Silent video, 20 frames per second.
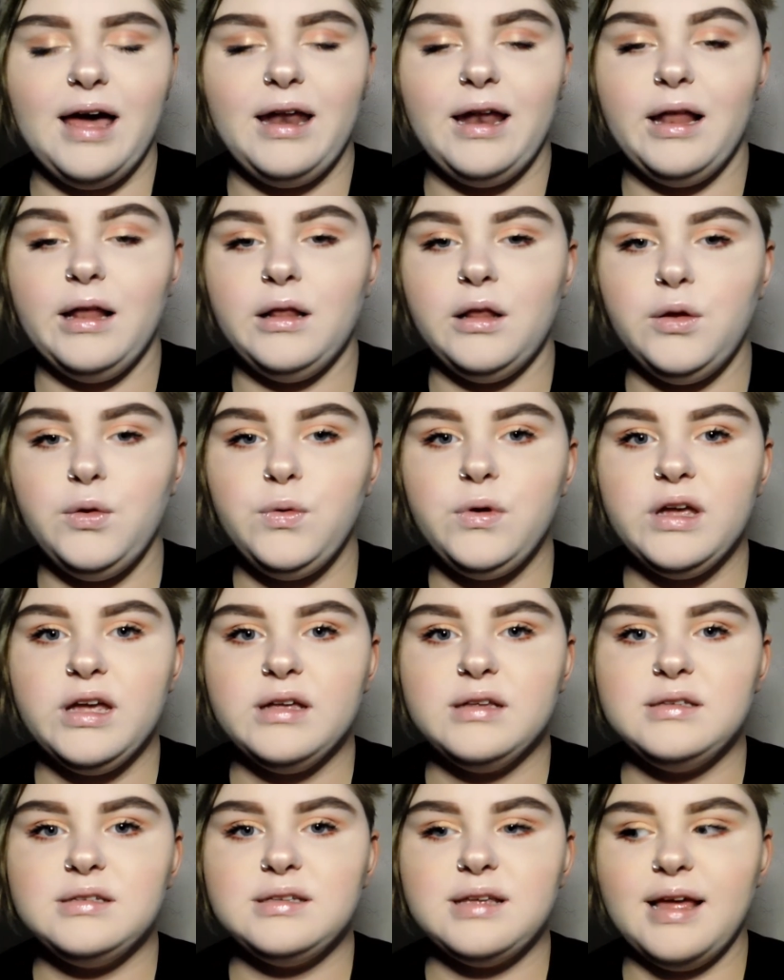
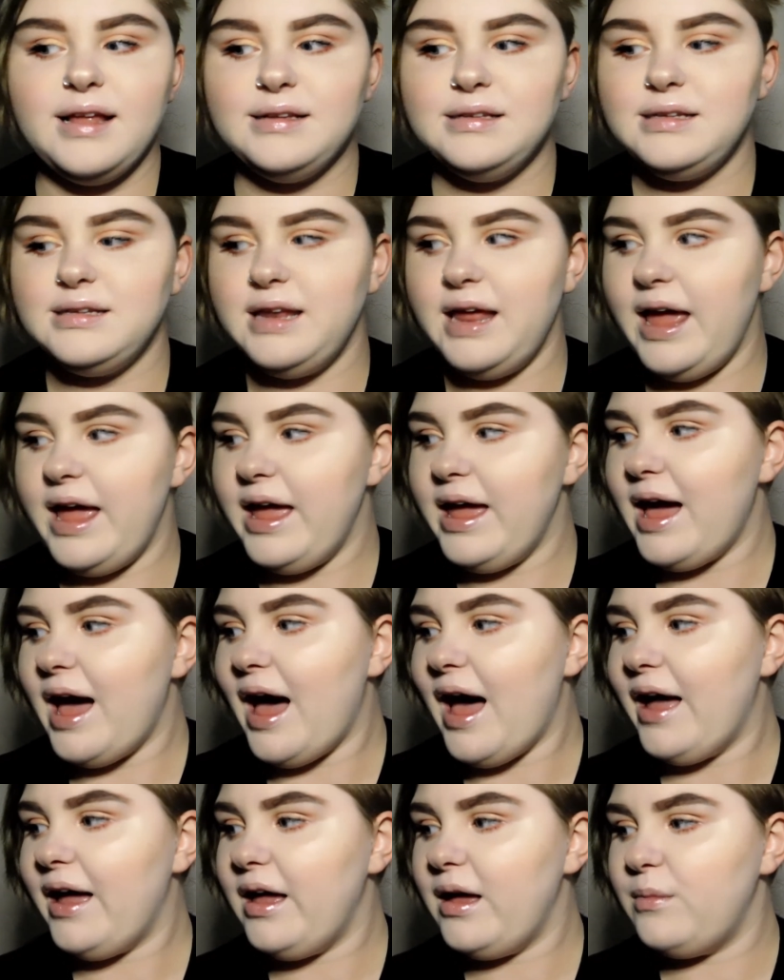Lucas, and today
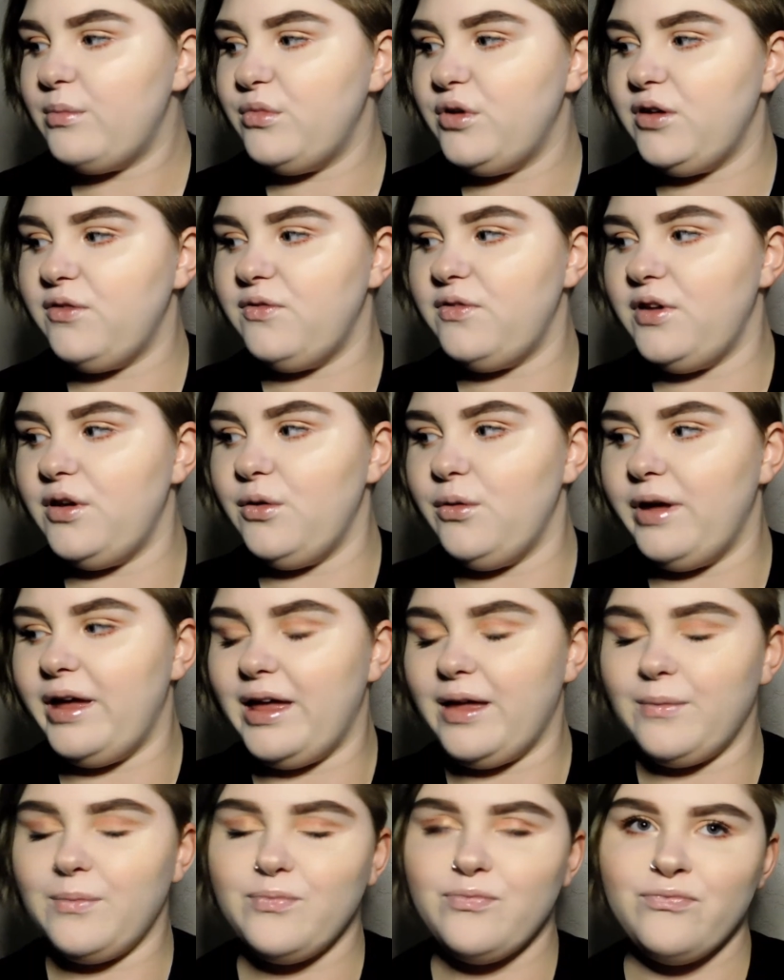I am
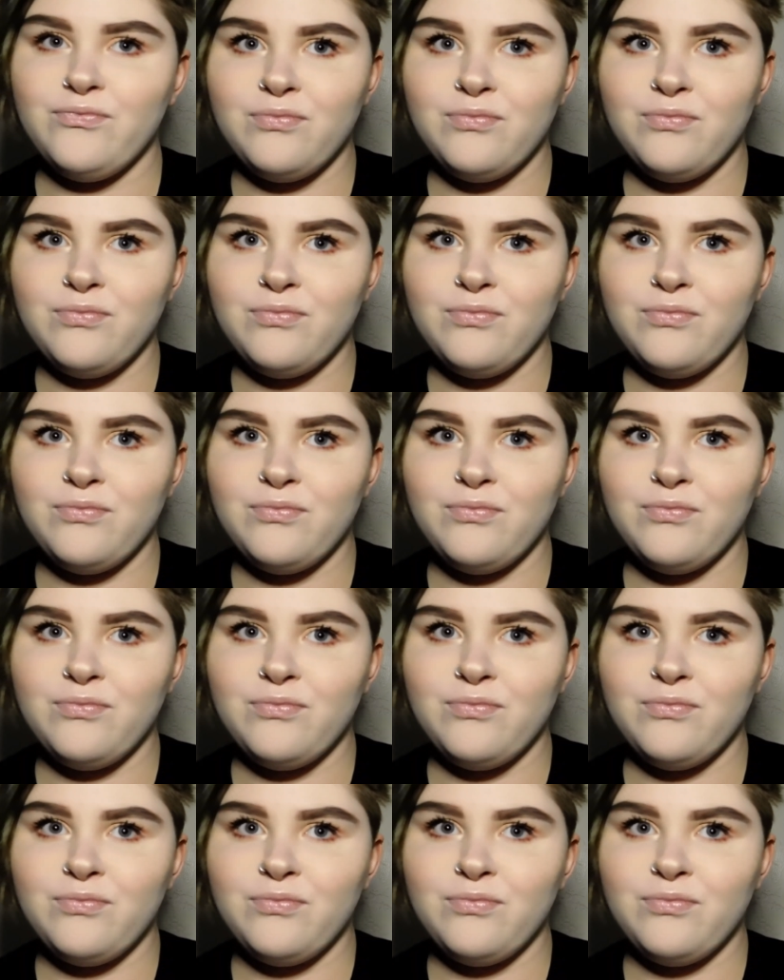reviewing